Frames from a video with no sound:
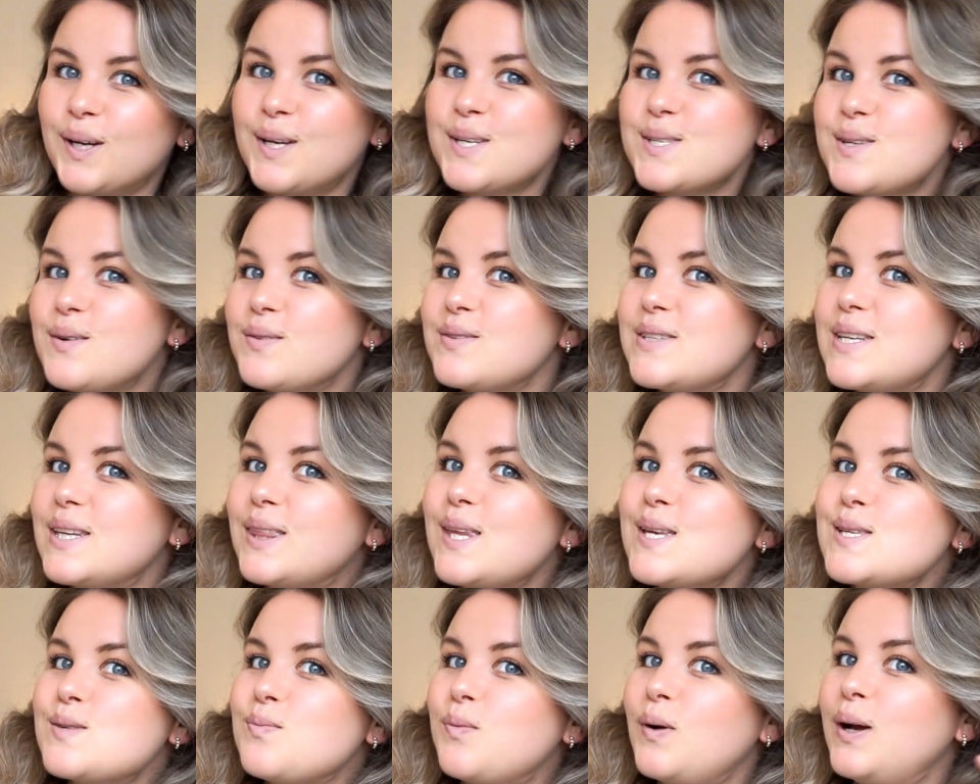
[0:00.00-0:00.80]
So obviously
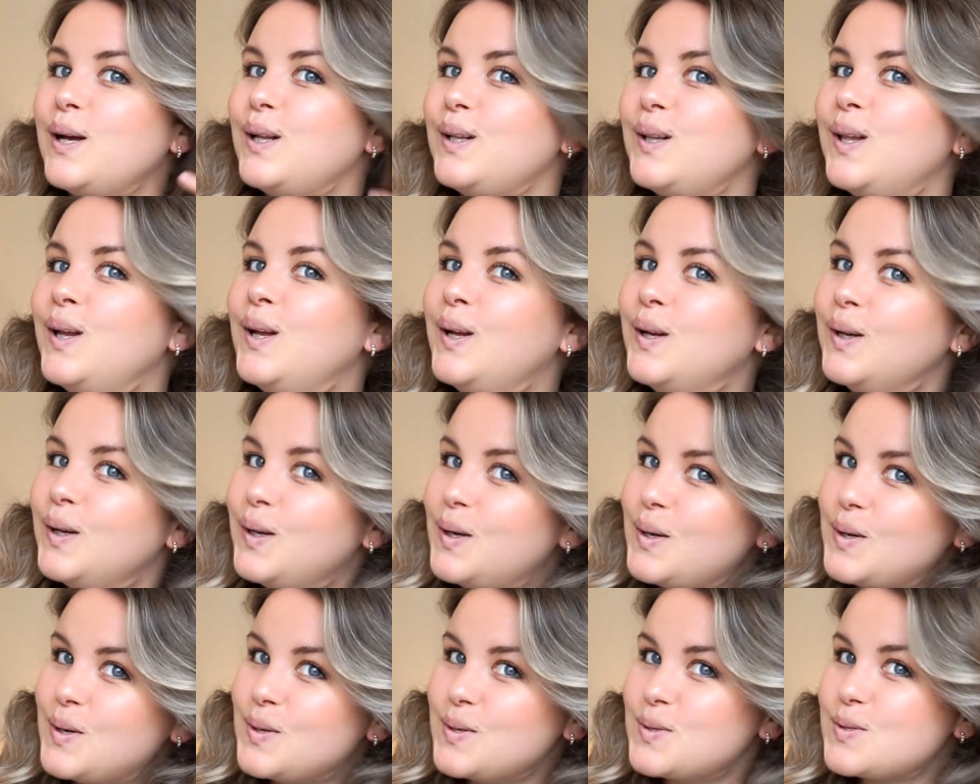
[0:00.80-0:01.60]
this will
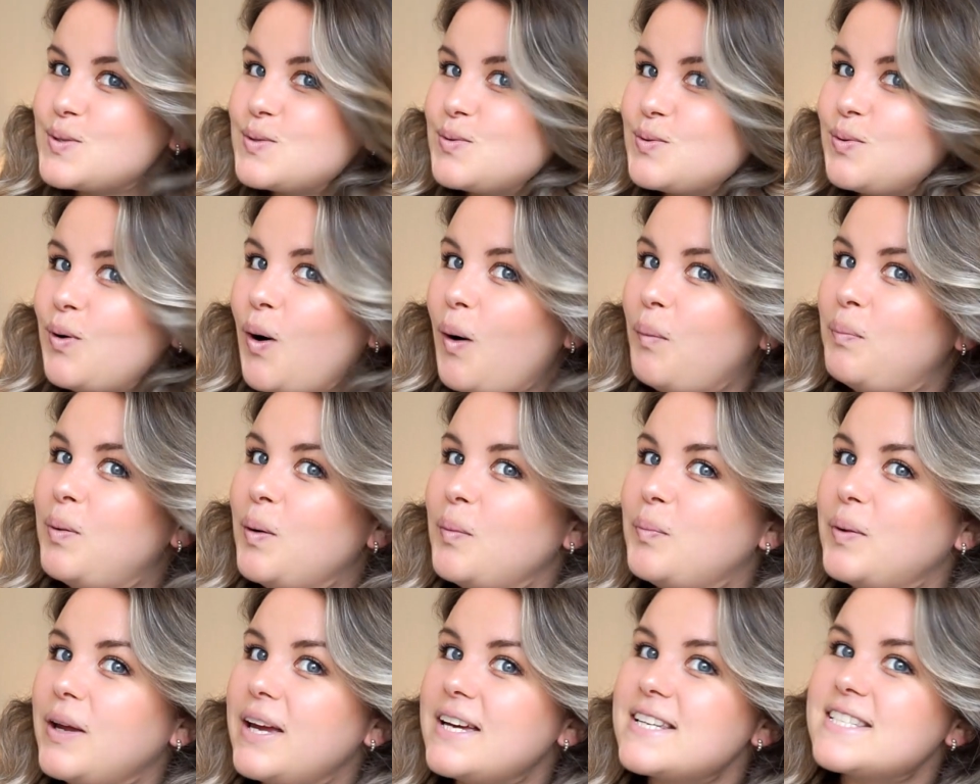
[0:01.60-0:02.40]
drop a
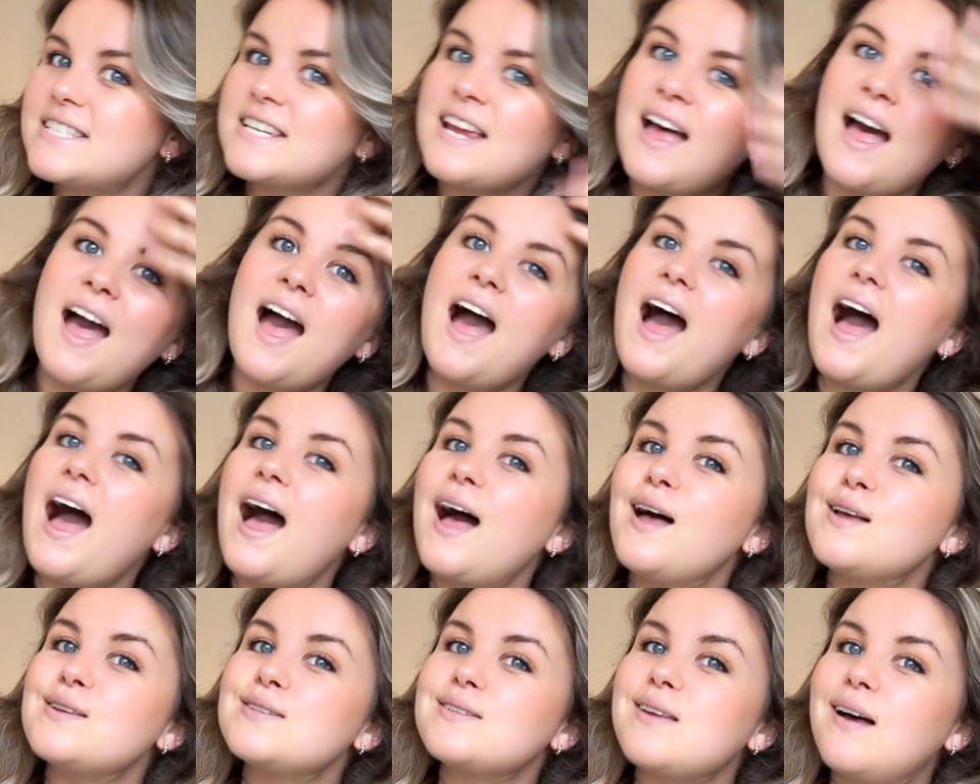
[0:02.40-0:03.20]
bit
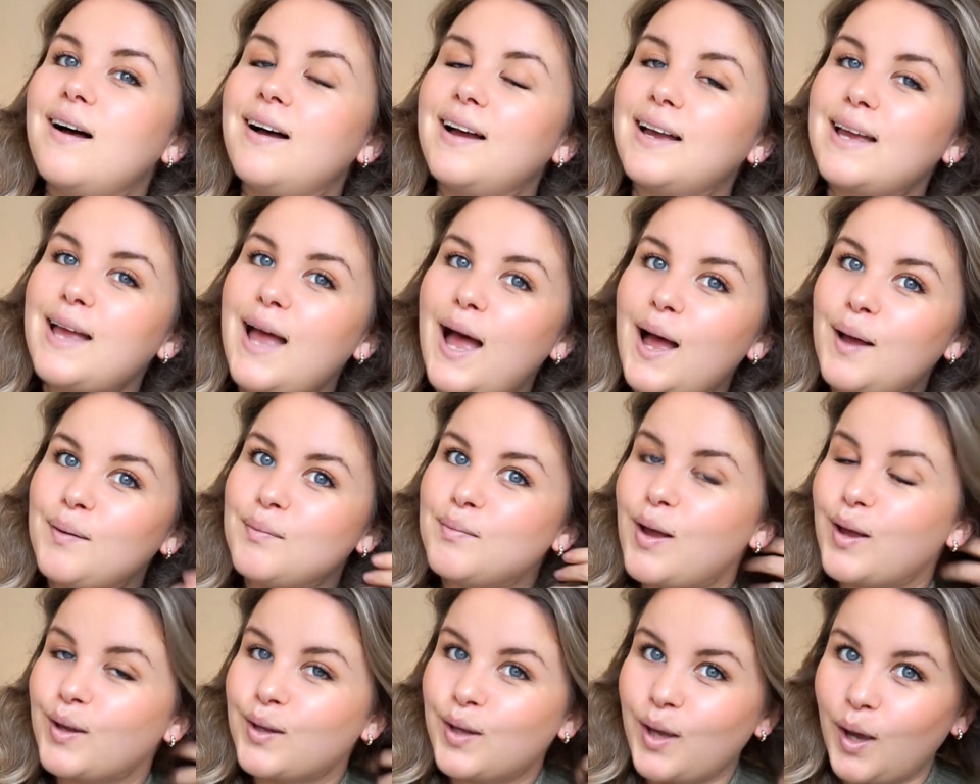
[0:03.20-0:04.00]
as I
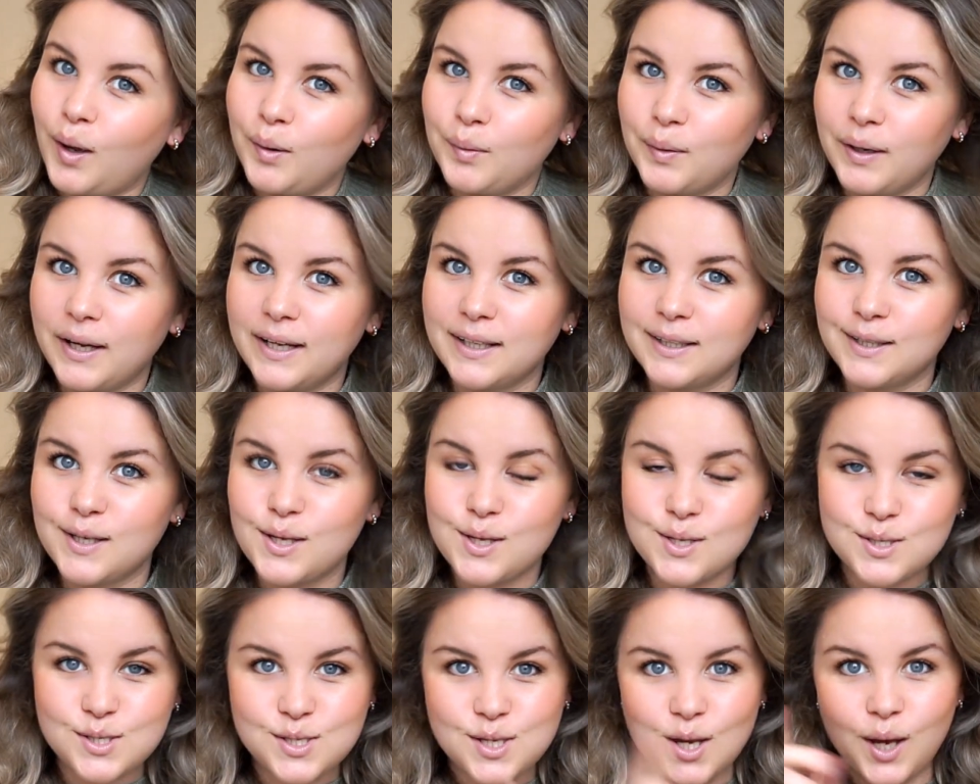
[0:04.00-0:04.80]
am
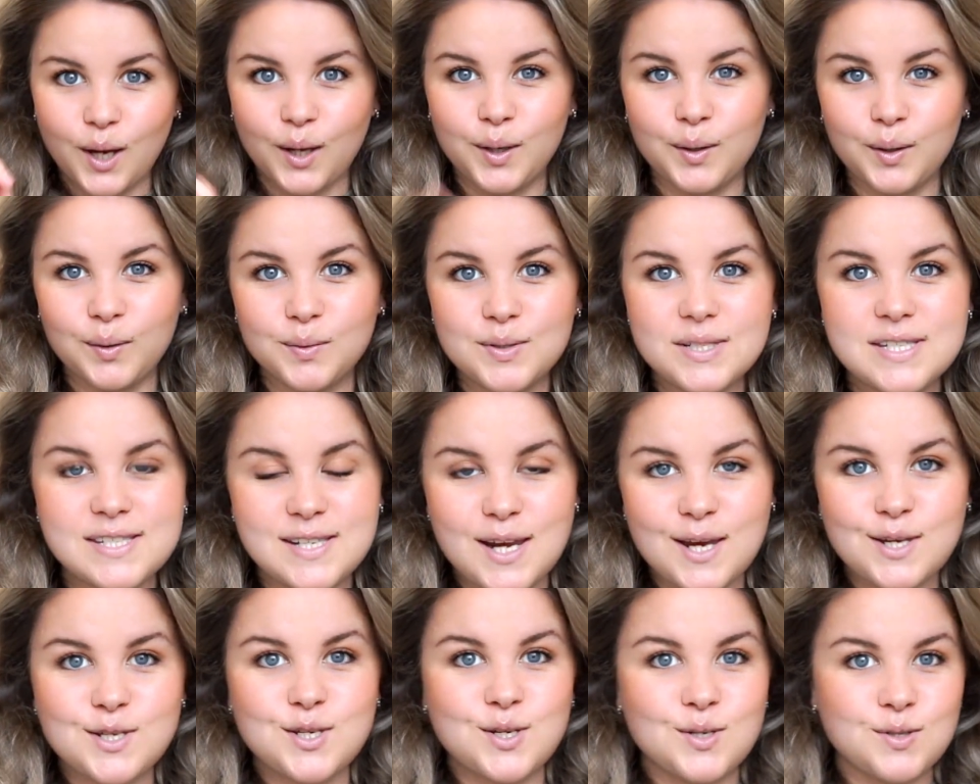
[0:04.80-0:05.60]
going, so
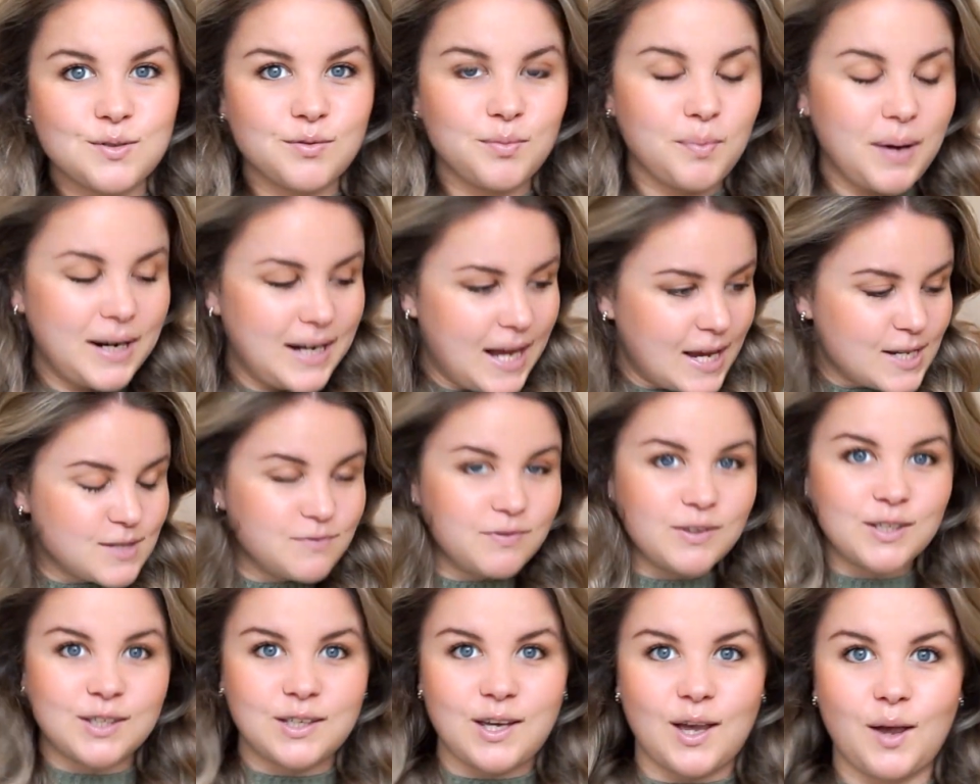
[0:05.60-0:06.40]
stay tuned for my next
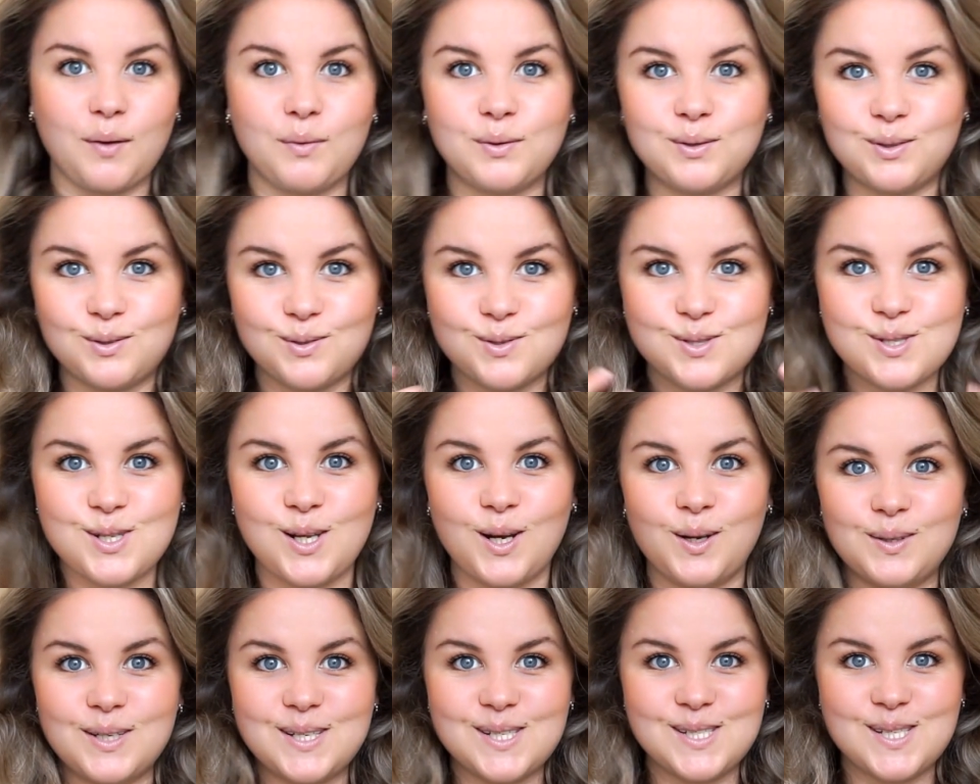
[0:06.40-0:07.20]
video and you'll
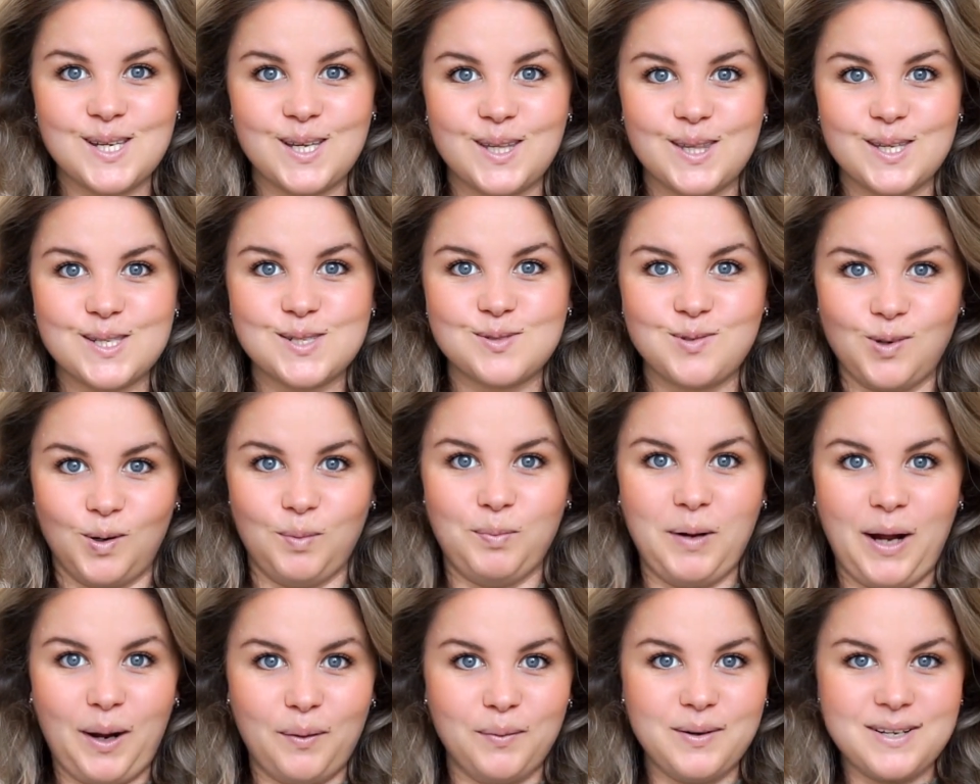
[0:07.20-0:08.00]
slowly see this drop
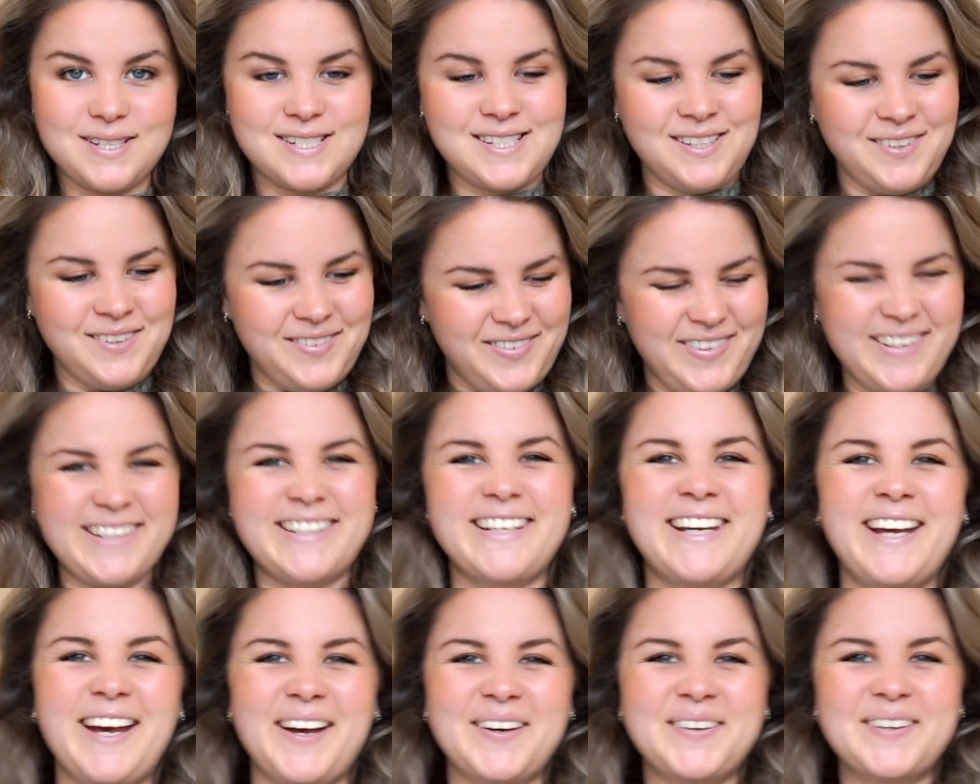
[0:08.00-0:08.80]
out as the
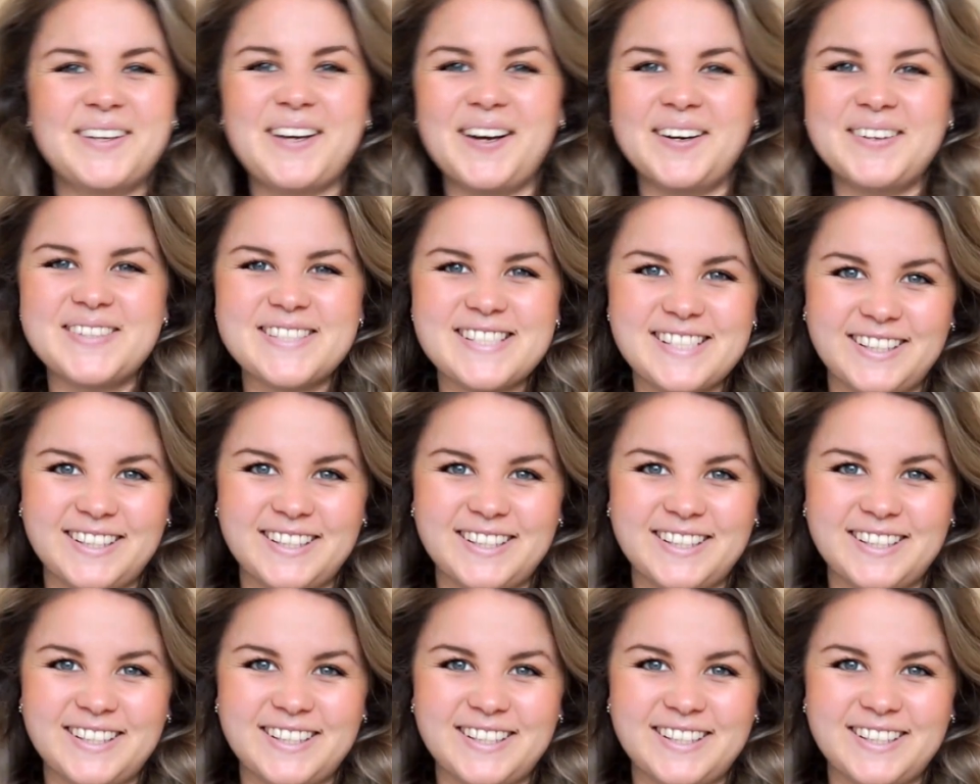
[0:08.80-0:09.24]
video goes